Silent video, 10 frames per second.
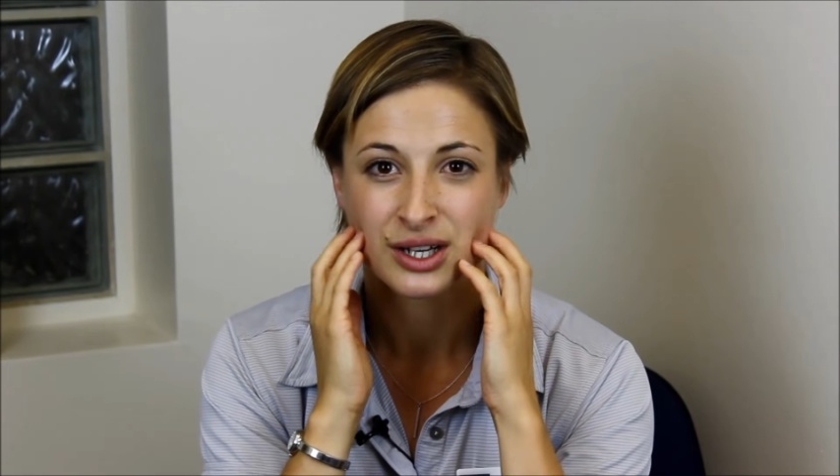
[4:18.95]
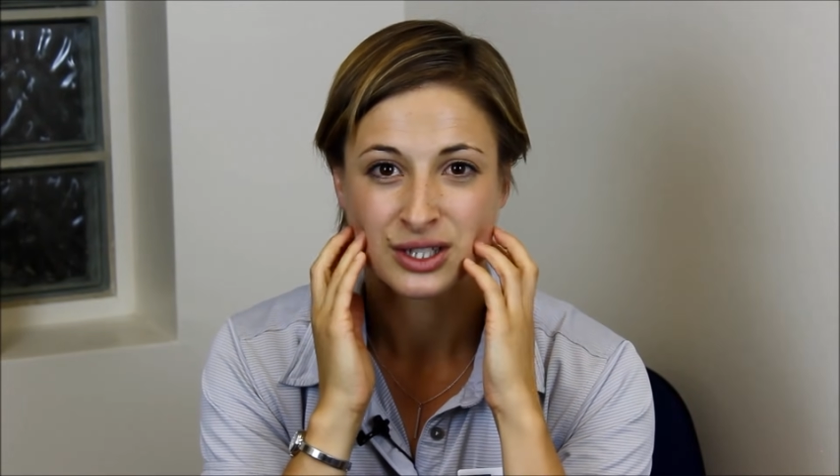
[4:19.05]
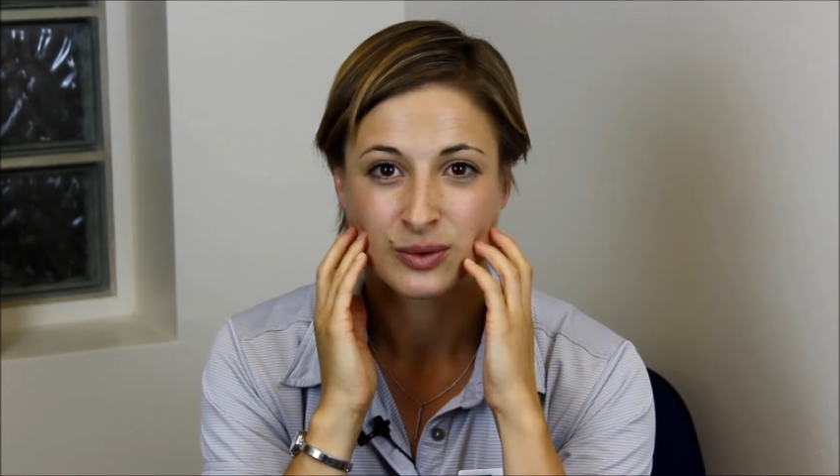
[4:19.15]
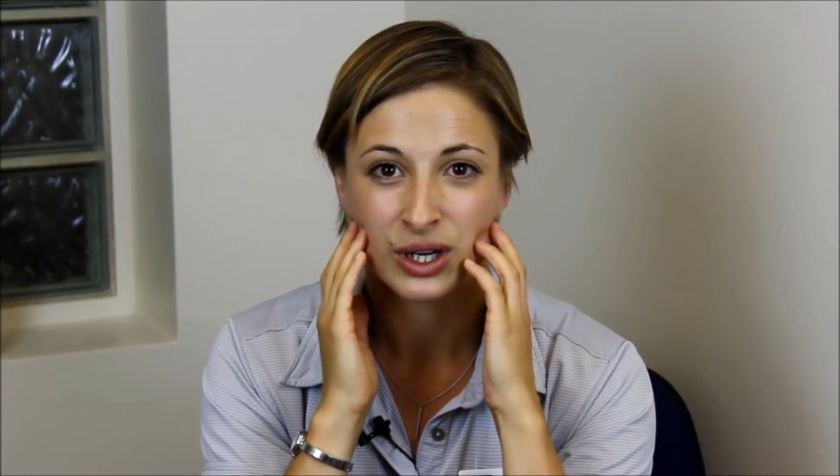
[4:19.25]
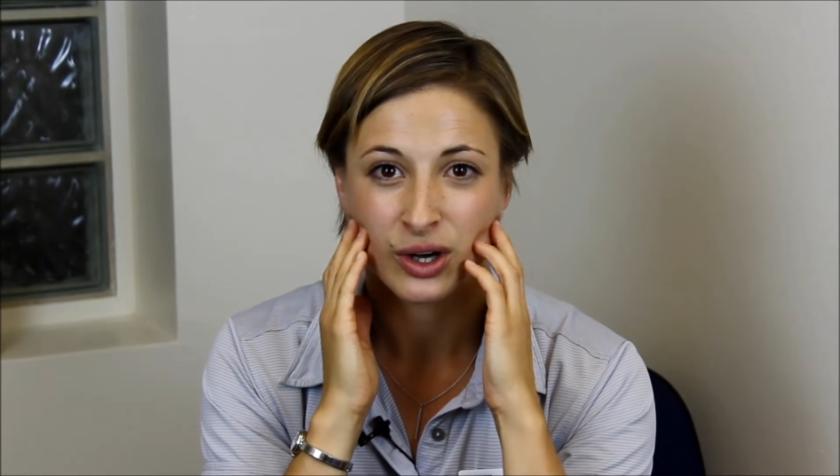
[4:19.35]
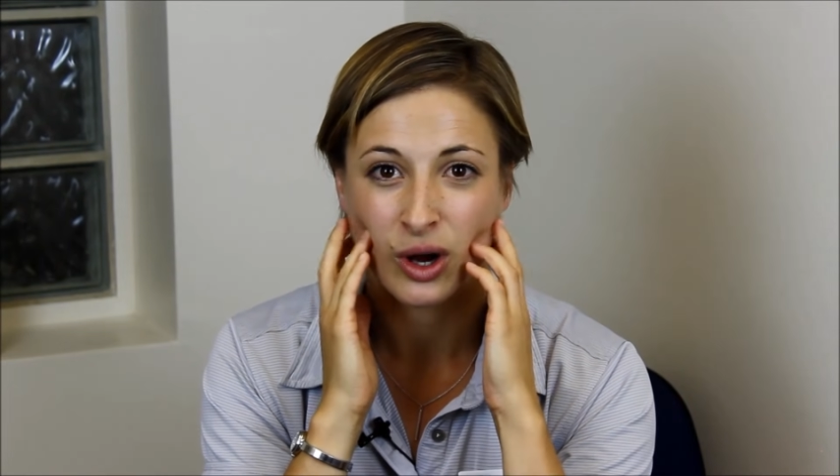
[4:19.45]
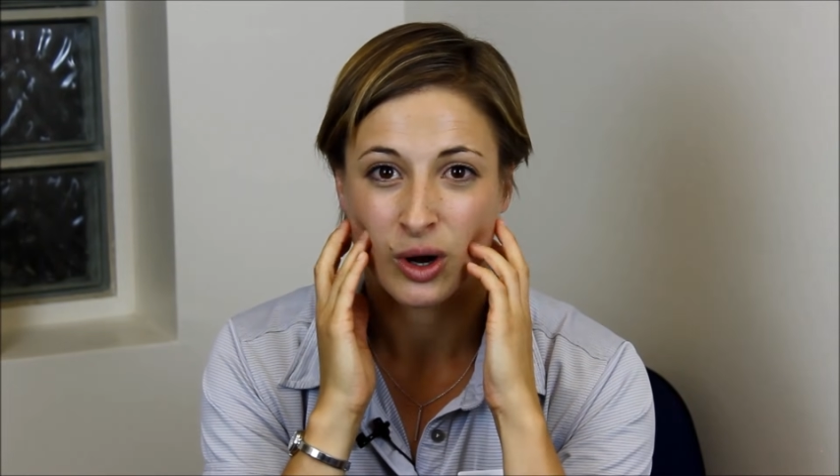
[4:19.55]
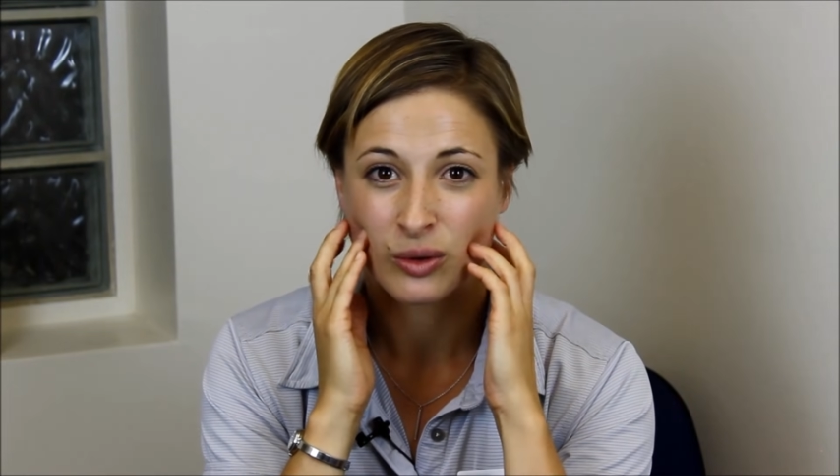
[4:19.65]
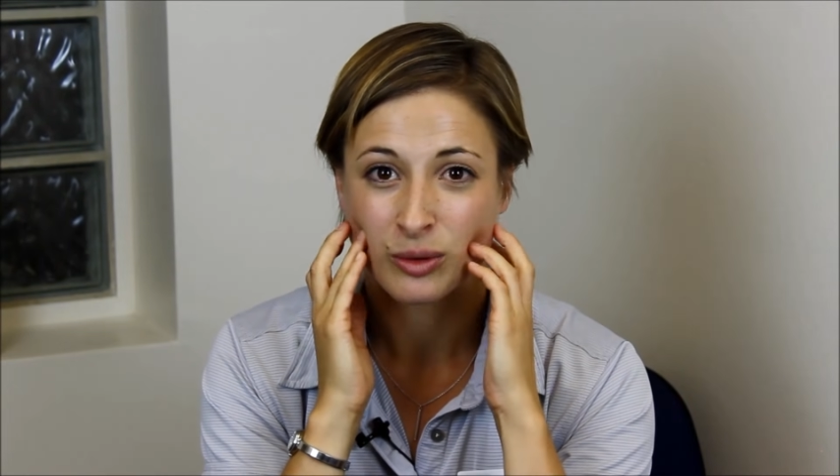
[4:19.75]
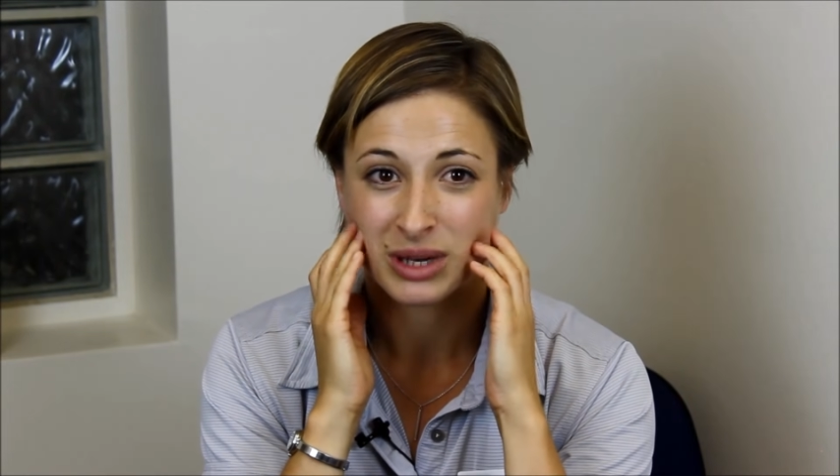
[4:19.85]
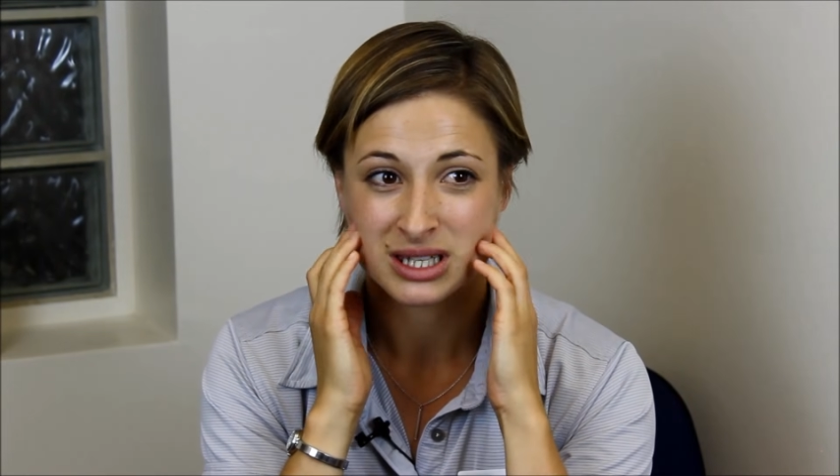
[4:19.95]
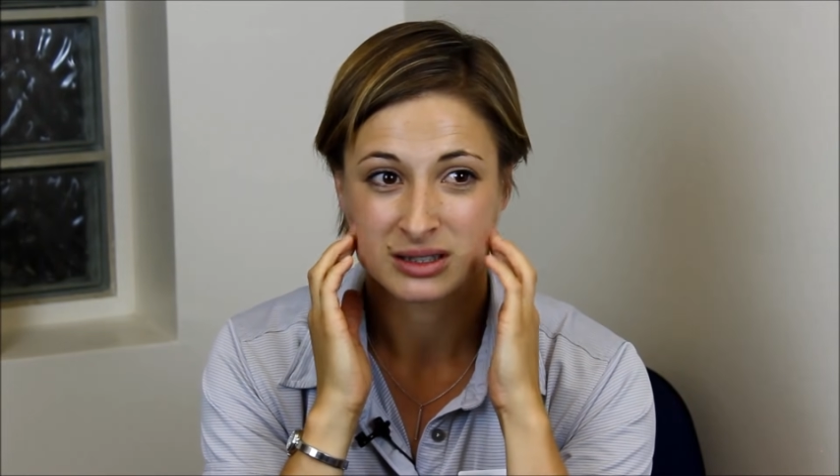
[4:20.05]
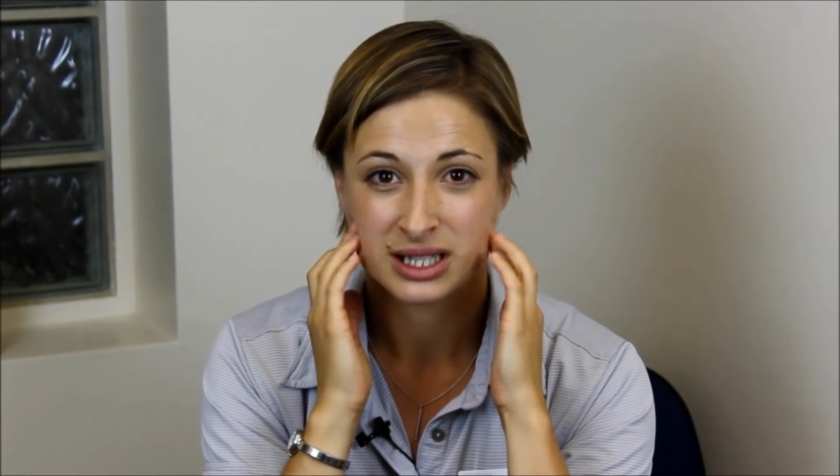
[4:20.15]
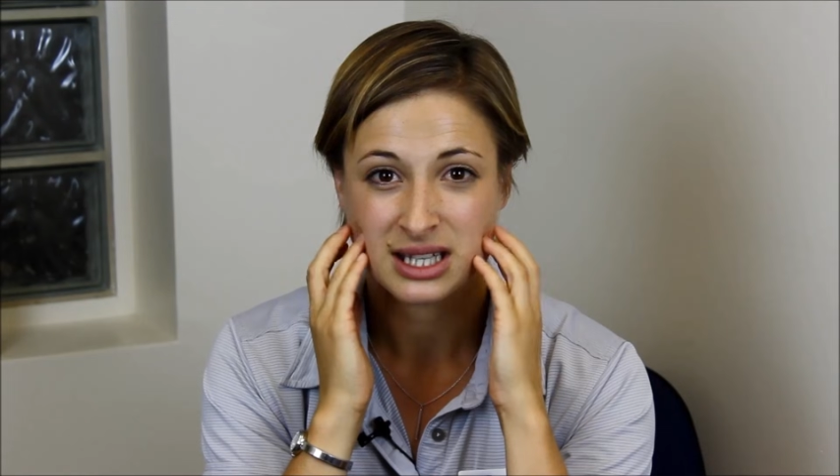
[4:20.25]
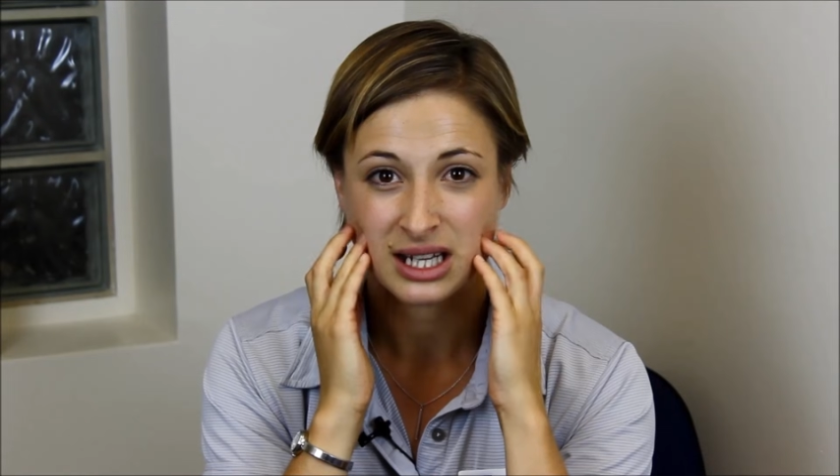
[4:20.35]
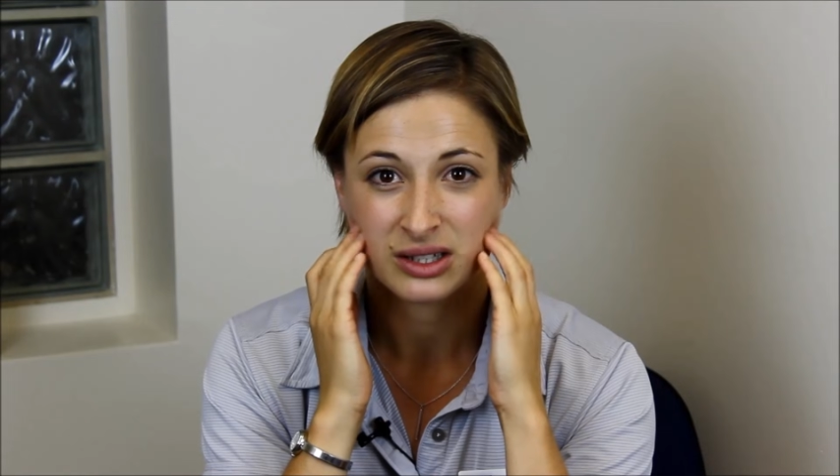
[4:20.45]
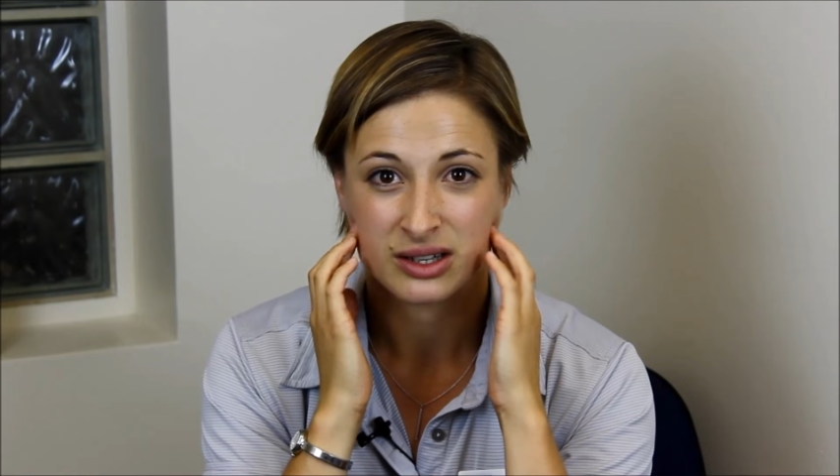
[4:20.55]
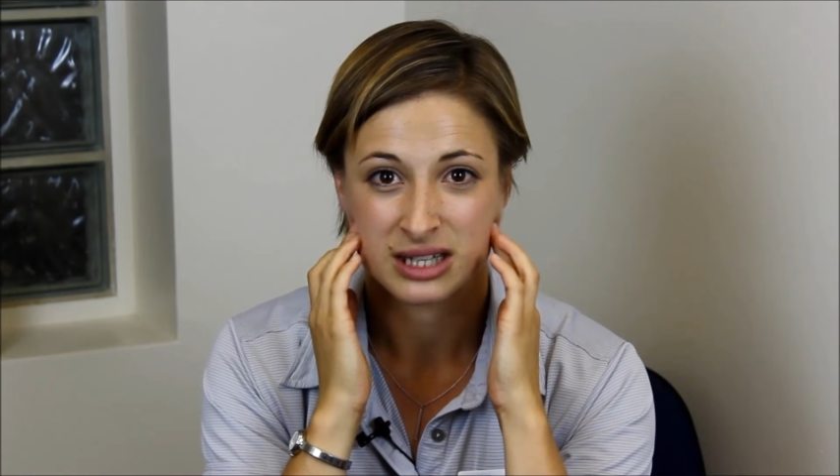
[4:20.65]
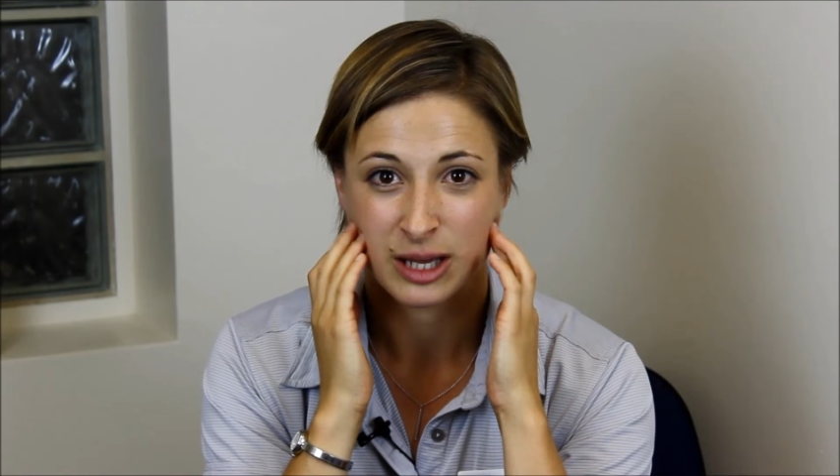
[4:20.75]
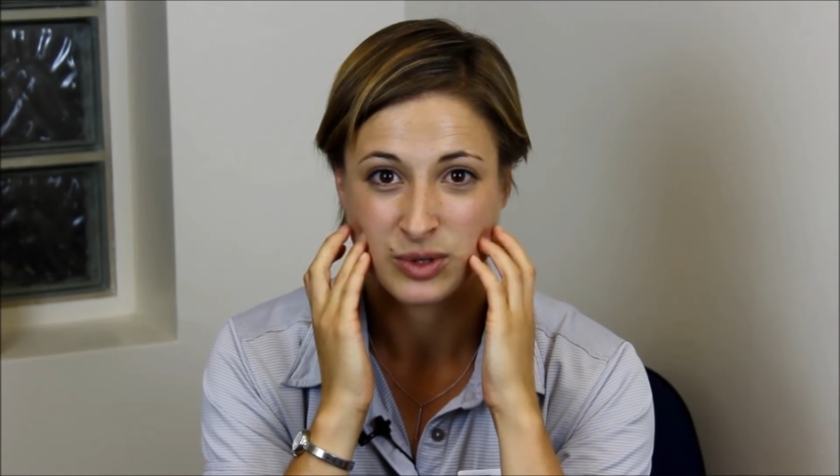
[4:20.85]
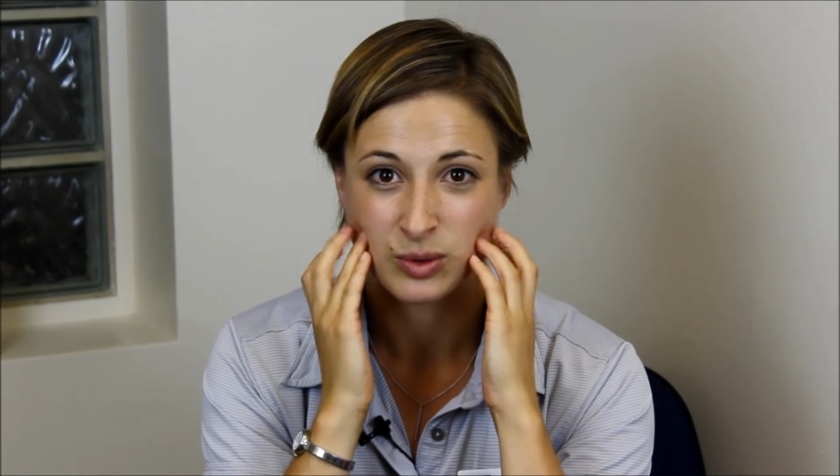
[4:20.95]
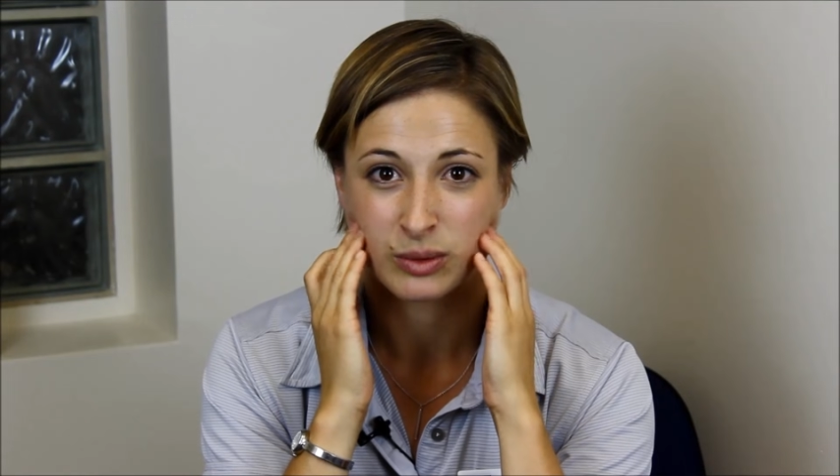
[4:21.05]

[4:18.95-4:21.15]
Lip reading: So we're going to hold the muscle exactly the same as